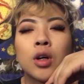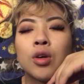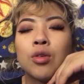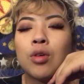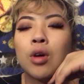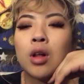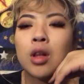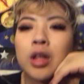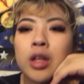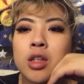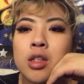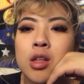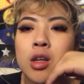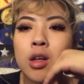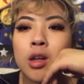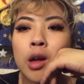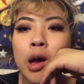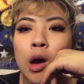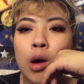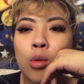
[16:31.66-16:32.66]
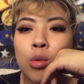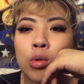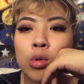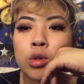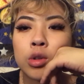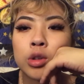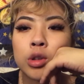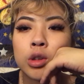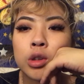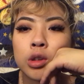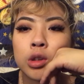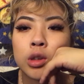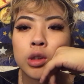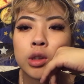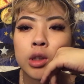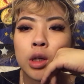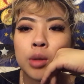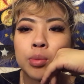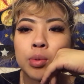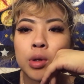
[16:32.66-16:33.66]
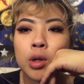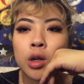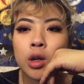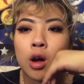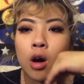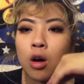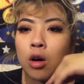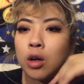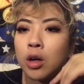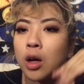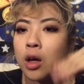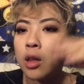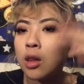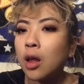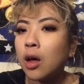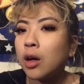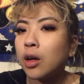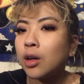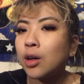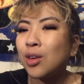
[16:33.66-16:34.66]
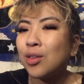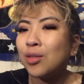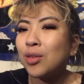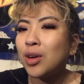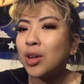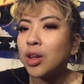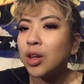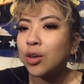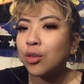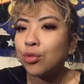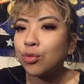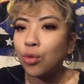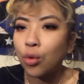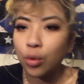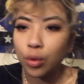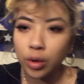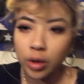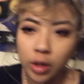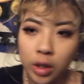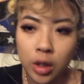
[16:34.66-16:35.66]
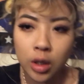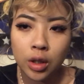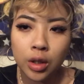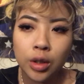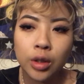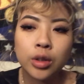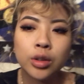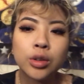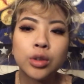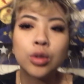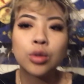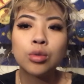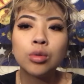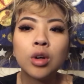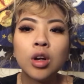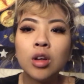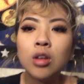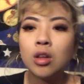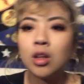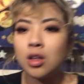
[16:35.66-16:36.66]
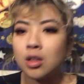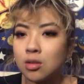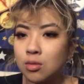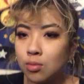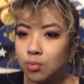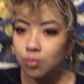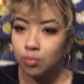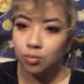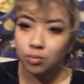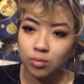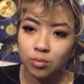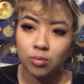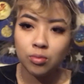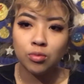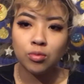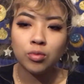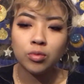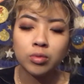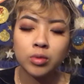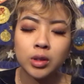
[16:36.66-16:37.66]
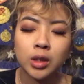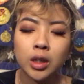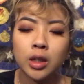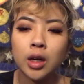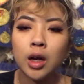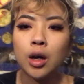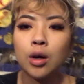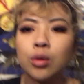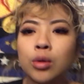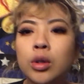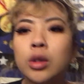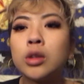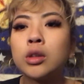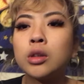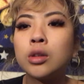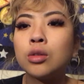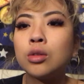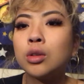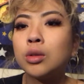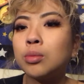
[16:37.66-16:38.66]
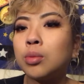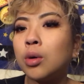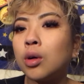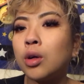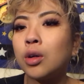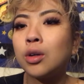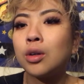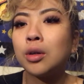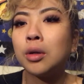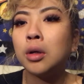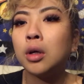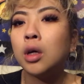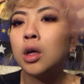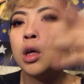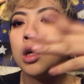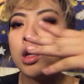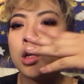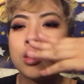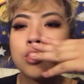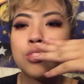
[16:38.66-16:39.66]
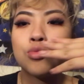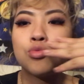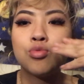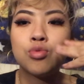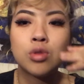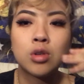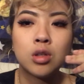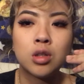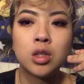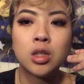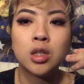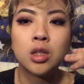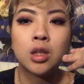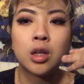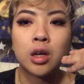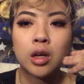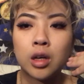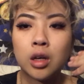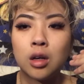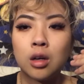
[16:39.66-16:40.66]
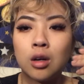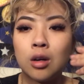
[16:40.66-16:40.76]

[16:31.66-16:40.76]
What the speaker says: around like 10 hours because I put it on at like around like 4, so around like 10 hours. The only part that really like